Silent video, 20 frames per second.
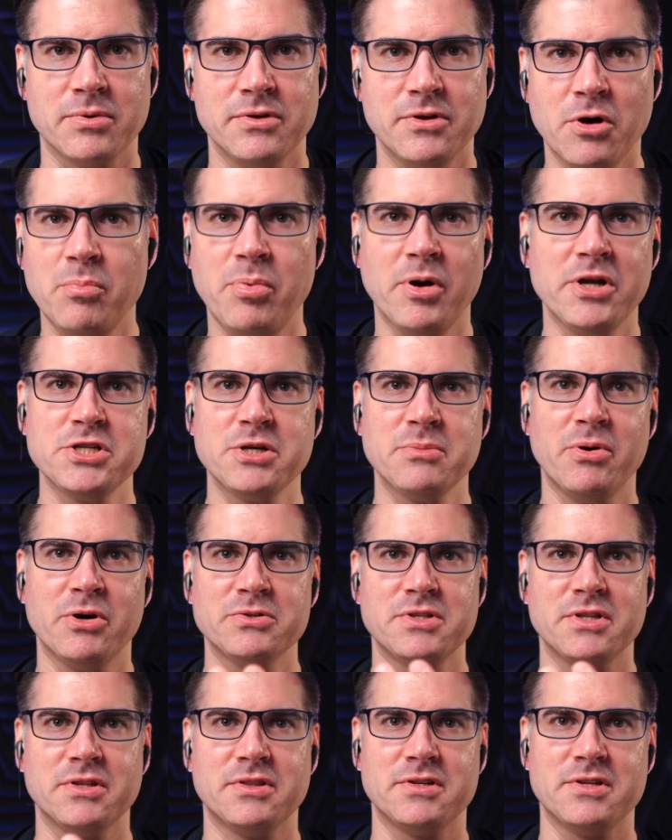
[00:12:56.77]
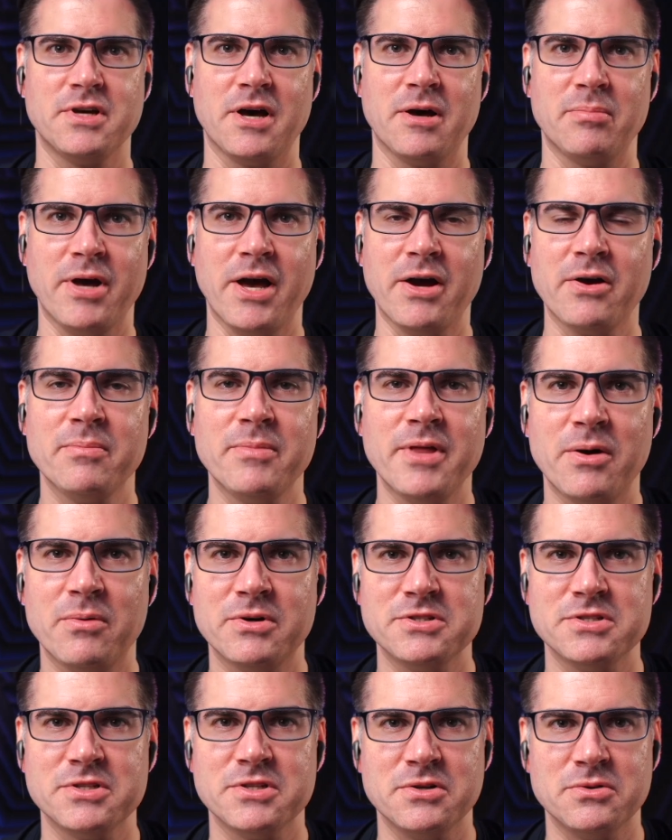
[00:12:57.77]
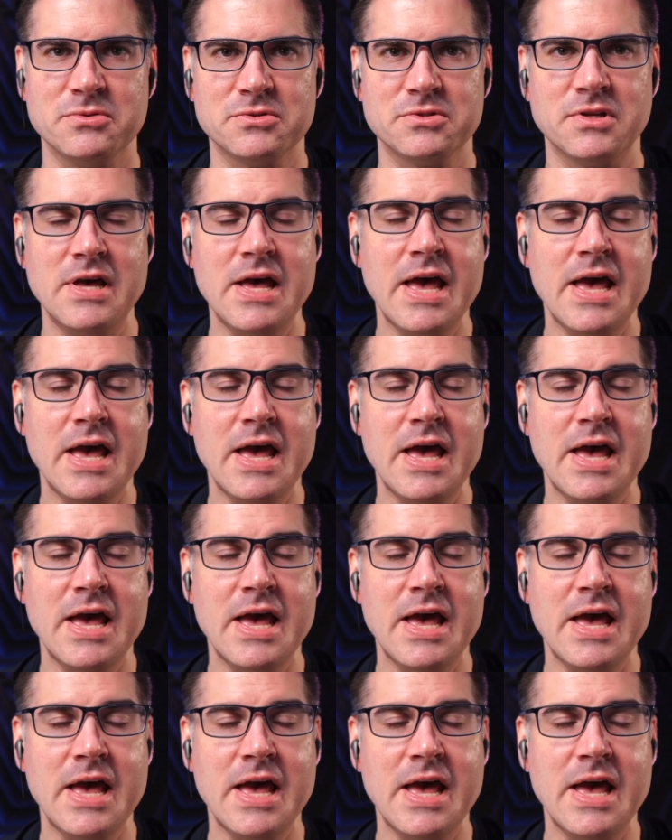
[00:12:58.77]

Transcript: No punching post at the top. How come that wasn't used?